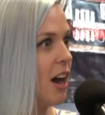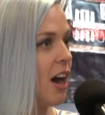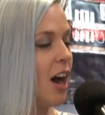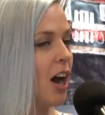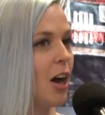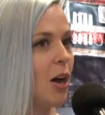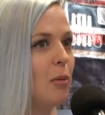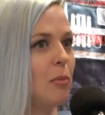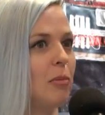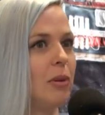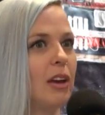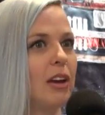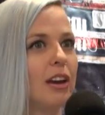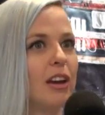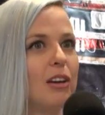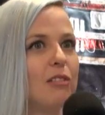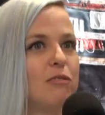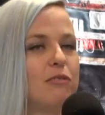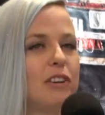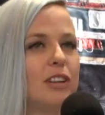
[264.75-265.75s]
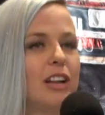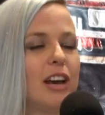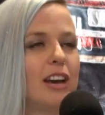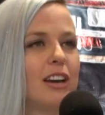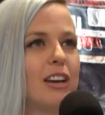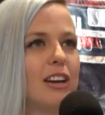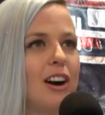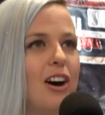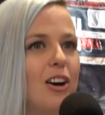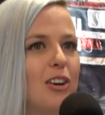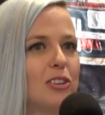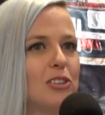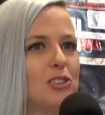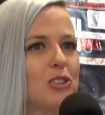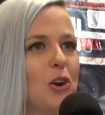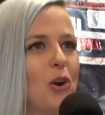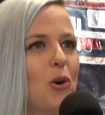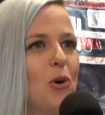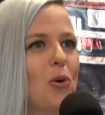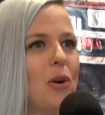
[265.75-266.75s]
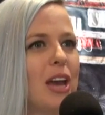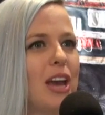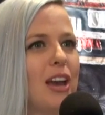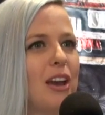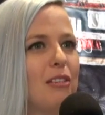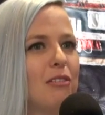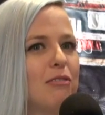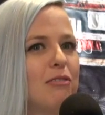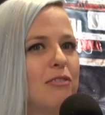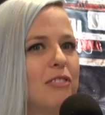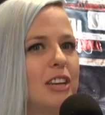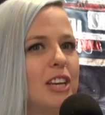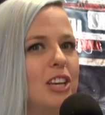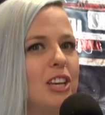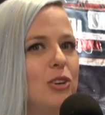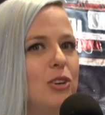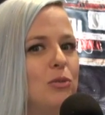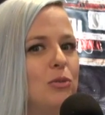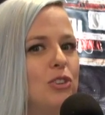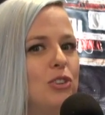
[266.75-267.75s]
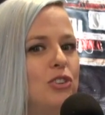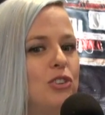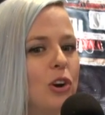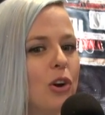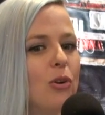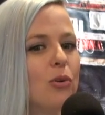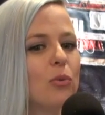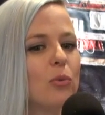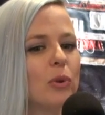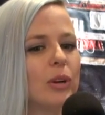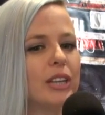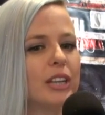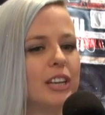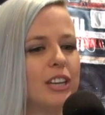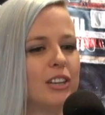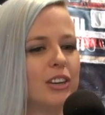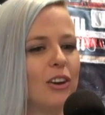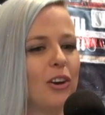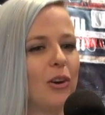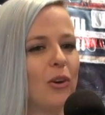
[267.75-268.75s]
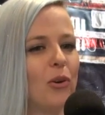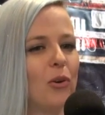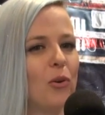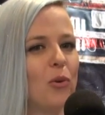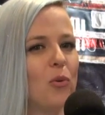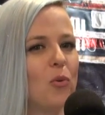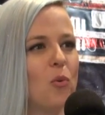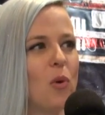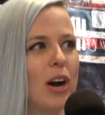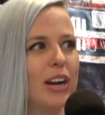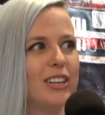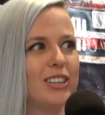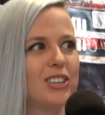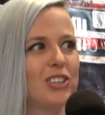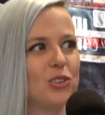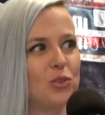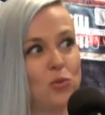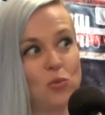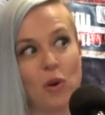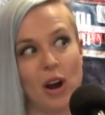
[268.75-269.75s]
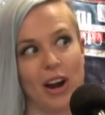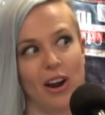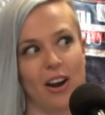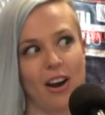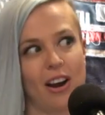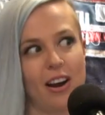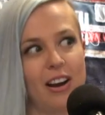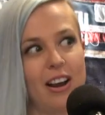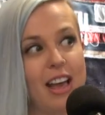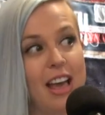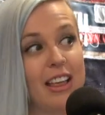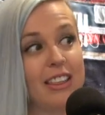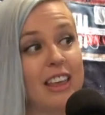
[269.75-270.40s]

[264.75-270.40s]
And I feel like also if you don't really know what to wear,